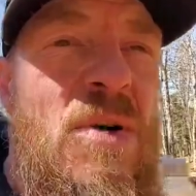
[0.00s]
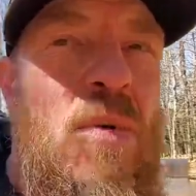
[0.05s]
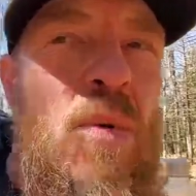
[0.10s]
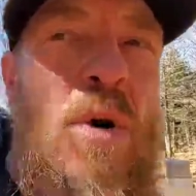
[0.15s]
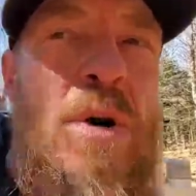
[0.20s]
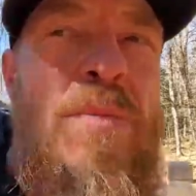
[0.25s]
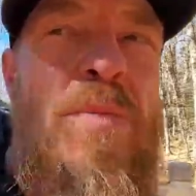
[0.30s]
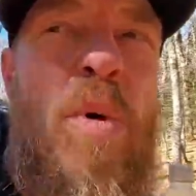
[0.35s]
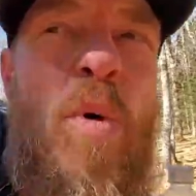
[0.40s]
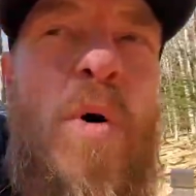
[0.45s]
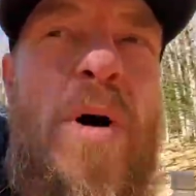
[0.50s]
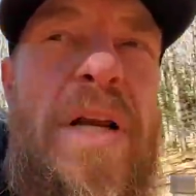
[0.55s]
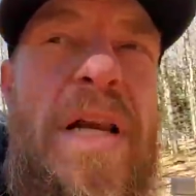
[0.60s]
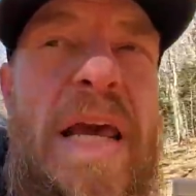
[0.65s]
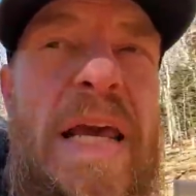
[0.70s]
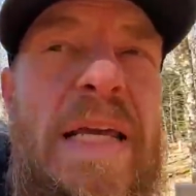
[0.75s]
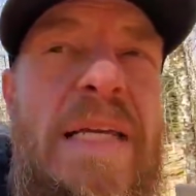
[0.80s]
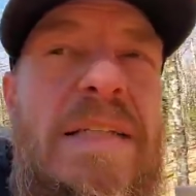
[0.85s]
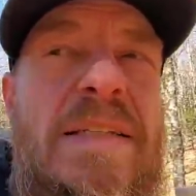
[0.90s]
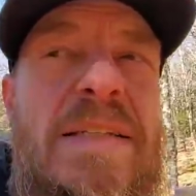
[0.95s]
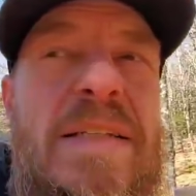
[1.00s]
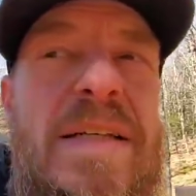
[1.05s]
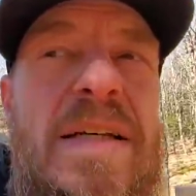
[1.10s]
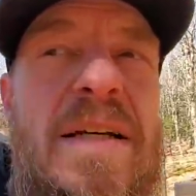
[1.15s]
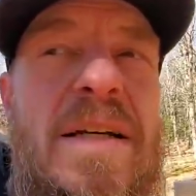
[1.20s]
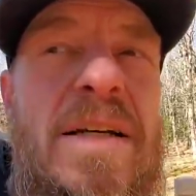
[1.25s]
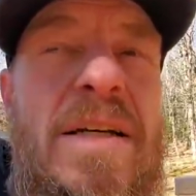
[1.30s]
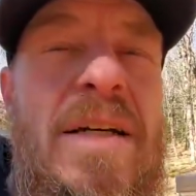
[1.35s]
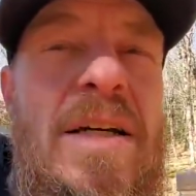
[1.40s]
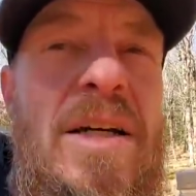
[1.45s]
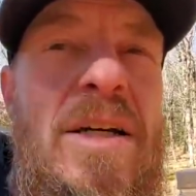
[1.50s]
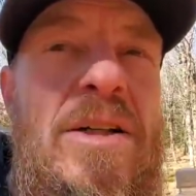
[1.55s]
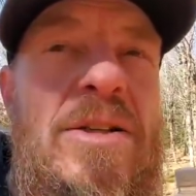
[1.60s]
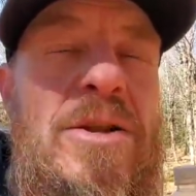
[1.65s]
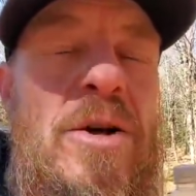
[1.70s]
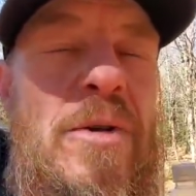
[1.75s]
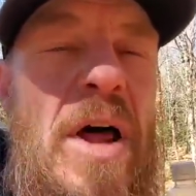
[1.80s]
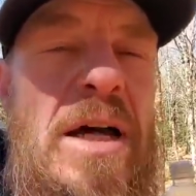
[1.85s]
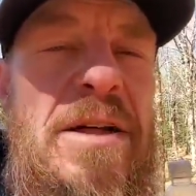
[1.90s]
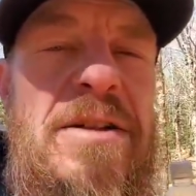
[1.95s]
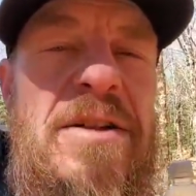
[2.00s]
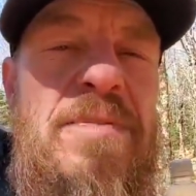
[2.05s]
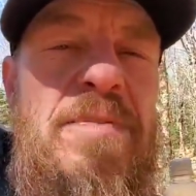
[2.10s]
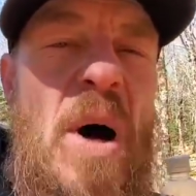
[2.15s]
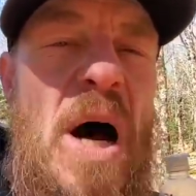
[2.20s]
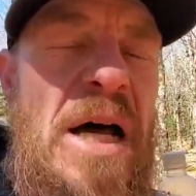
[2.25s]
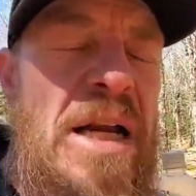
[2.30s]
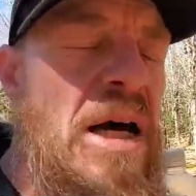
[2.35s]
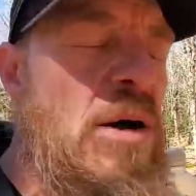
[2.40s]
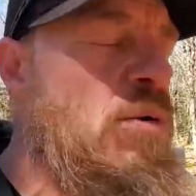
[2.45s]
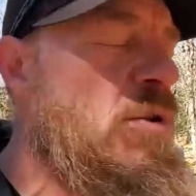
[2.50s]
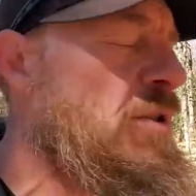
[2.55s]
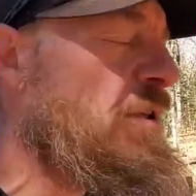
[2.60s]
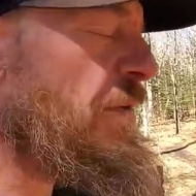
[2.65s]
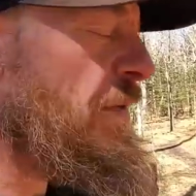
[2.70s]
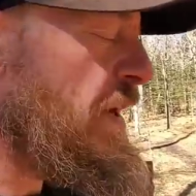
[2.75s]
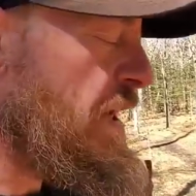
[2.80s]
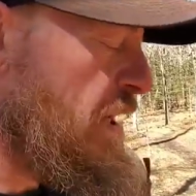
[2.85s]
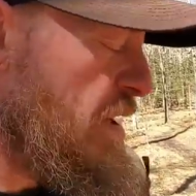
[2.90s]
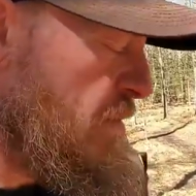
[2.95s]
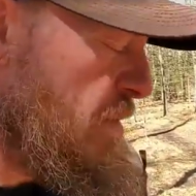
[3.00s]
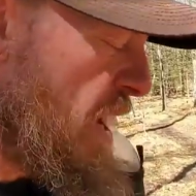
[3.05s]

1.8. So that spot I was thinking